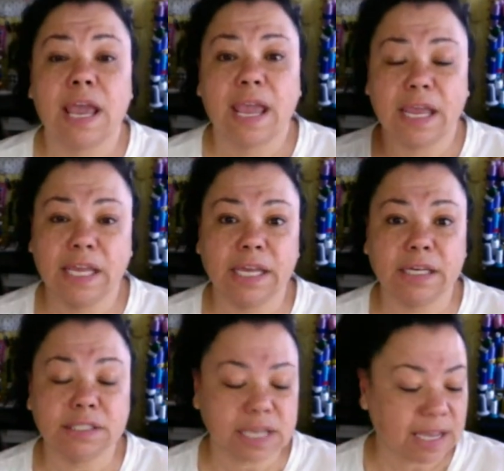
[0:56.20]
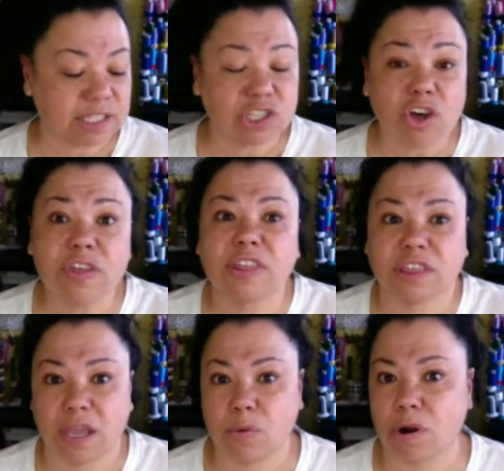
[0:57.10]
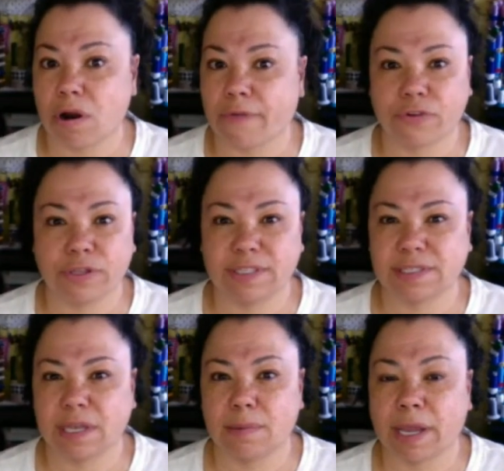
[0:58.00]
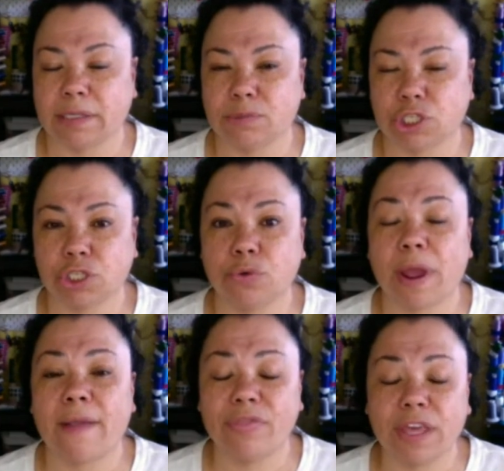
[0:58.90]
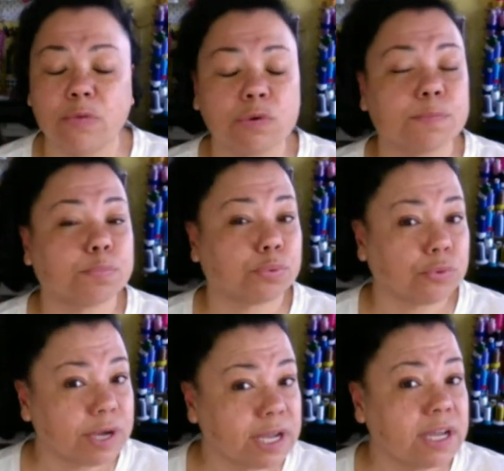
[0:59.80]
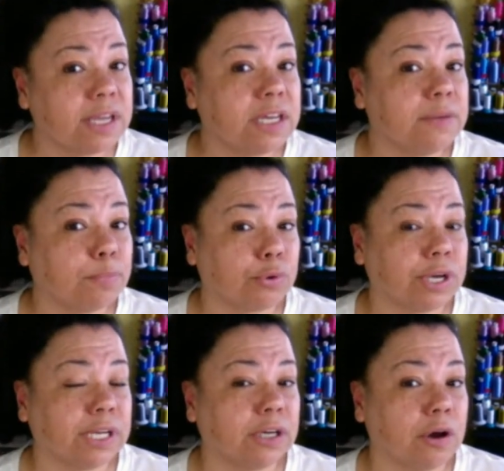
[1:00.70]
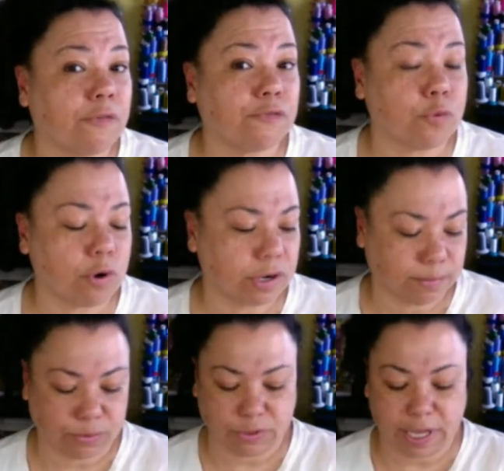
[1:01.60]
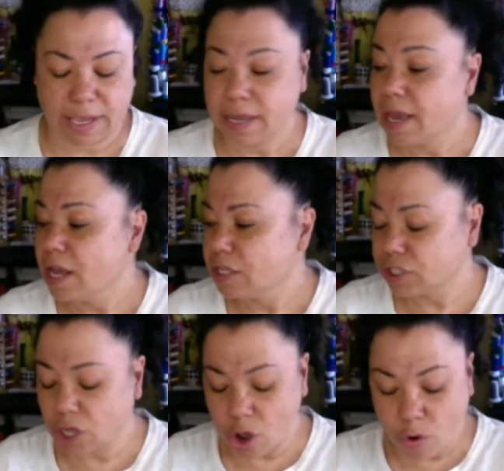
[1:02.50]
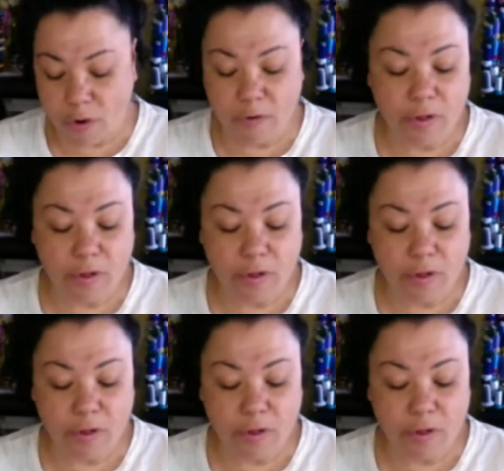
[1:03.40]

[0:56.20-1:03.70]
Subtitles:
and I saw that they were offering the same item too, and they were pretty affordable. Okay, so